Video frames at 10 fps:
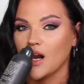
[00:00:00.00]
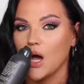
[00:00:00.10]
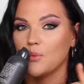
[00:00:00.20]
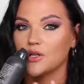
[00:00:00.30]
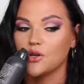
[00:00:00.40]

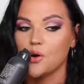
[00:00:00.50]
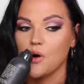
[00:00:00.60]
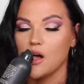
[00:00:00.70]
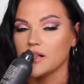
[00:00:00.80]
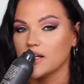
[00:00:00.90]
I wouldn't go
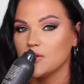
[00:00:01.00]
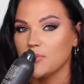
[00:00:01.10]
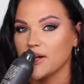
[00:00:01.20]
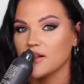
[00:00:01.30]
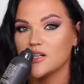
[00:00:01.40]
all out
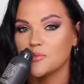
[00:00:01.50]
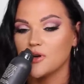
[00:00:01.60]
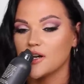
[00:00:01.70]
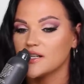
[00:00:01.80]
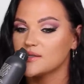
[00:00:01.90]
by all her
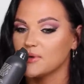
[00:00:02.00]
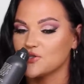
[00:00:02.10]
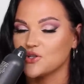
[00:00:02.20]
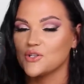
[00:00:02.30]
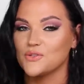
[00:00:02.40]
products. Make
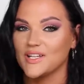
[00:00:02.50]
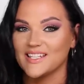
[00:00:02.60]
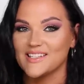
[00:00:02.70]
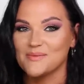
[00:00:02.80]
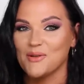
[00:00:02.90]
sure you
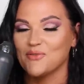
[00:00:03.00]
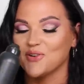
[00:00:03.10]
like the smell